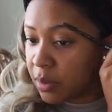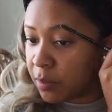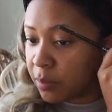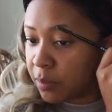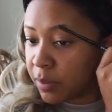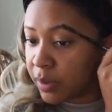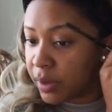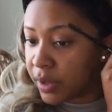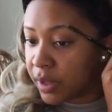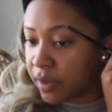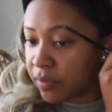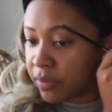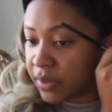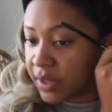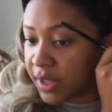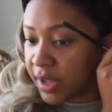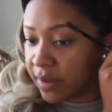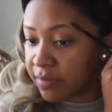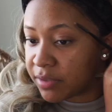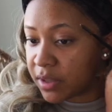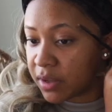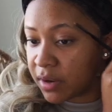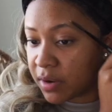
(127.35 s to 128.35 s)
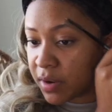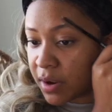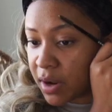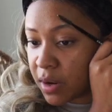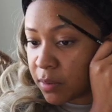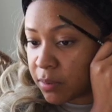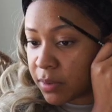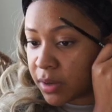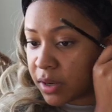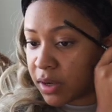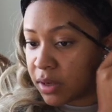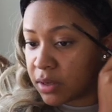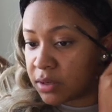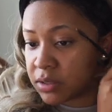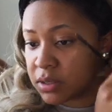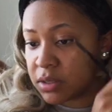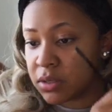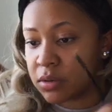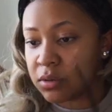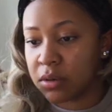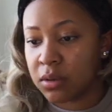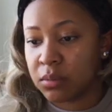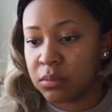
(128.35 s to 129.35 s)
But if you have thicker eyebrows
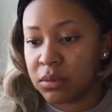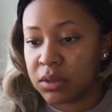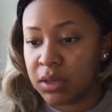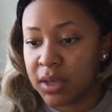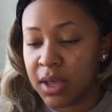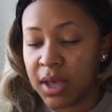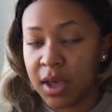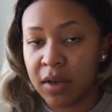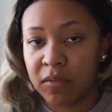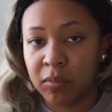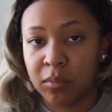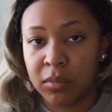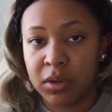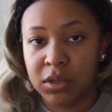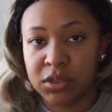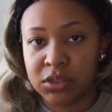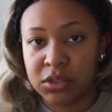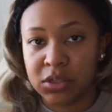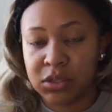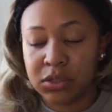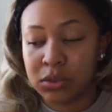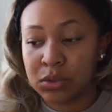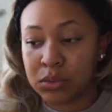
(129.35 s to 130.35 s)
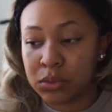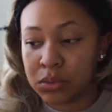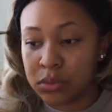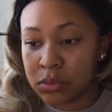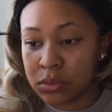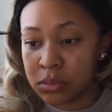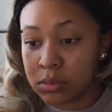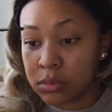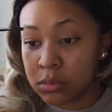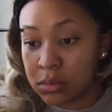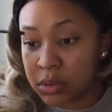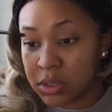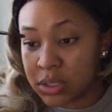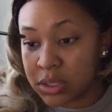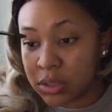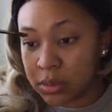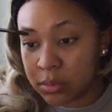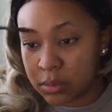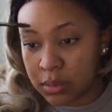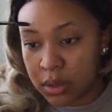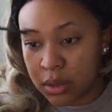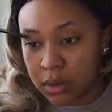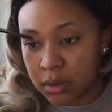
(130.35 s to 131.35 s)
and you don't really have much to worry
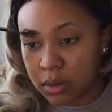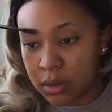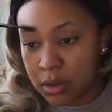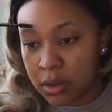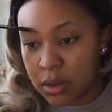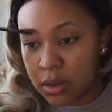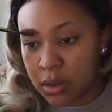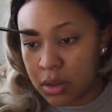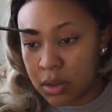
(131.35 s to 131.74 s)
about.